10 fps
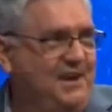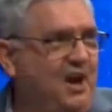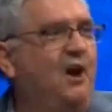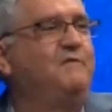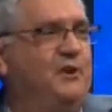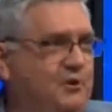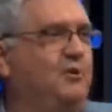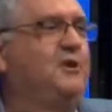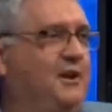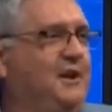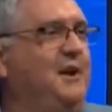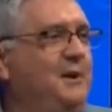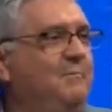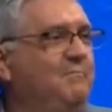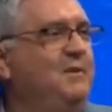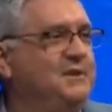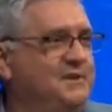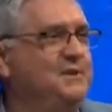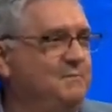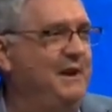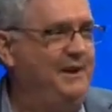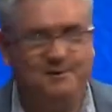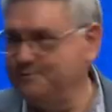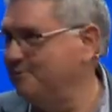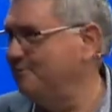of the crooked business manager.